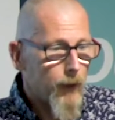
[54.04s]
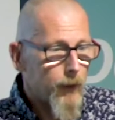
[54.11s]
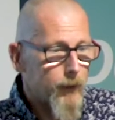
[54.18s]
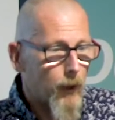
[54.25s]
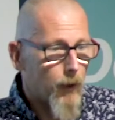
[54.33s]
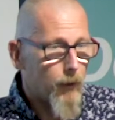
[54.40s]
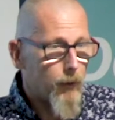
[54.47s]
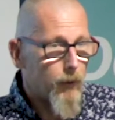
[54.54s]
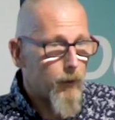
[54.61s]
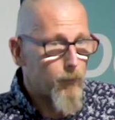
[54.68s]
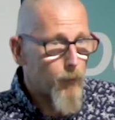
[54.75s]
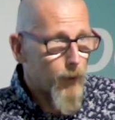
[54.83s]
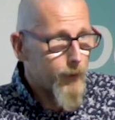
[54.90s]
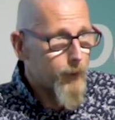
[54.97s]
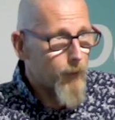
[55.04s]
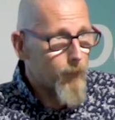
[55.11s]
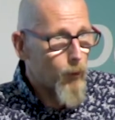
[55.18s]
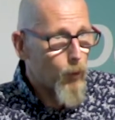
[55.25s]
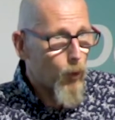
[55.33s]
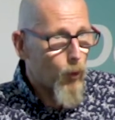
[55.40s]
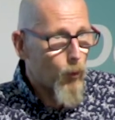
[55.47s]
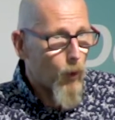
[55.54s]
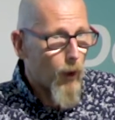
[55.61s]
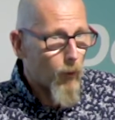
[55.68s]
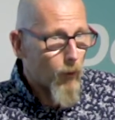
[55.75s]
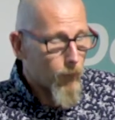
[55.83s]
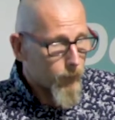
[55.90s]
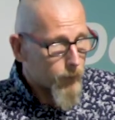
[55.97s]
So please give a warm
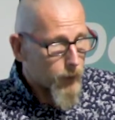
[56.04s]
welcome